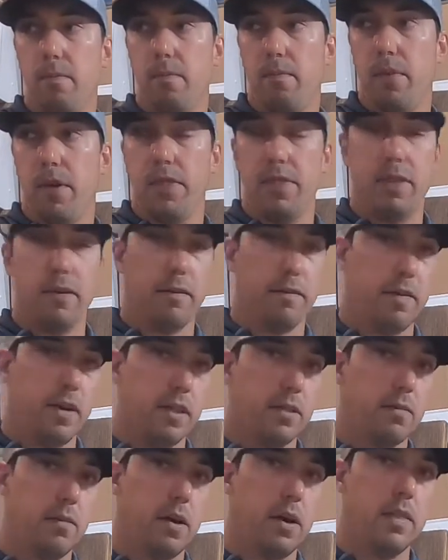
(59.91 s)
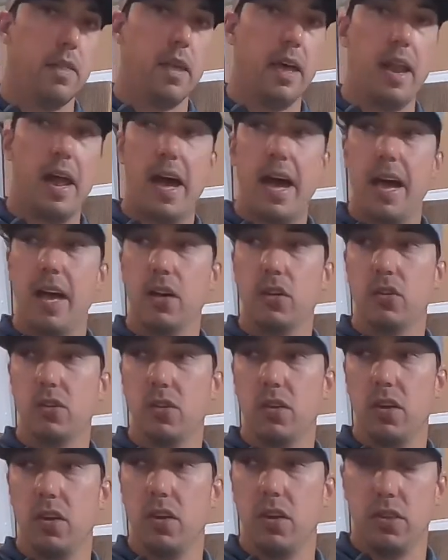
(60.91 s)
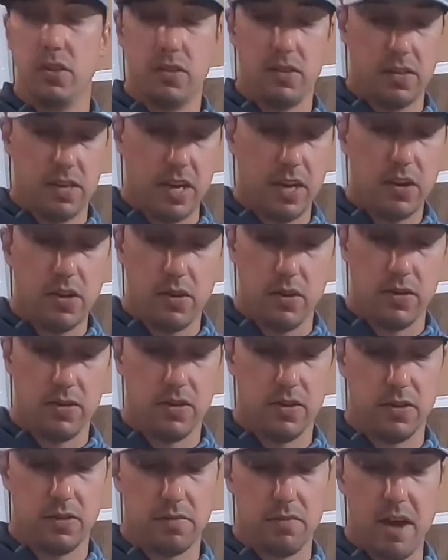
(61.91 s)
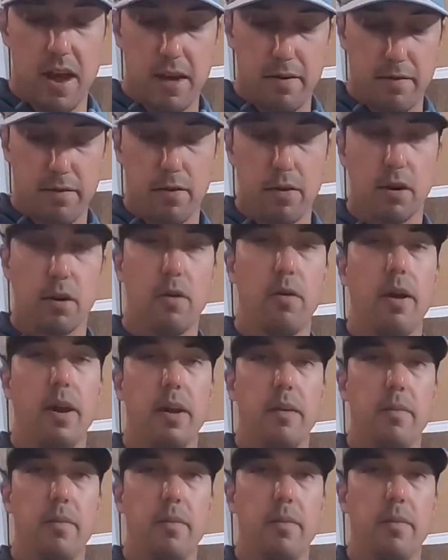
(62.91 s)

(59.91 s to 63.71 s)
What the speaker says: But the fifth one that I actually did use this rod for quite a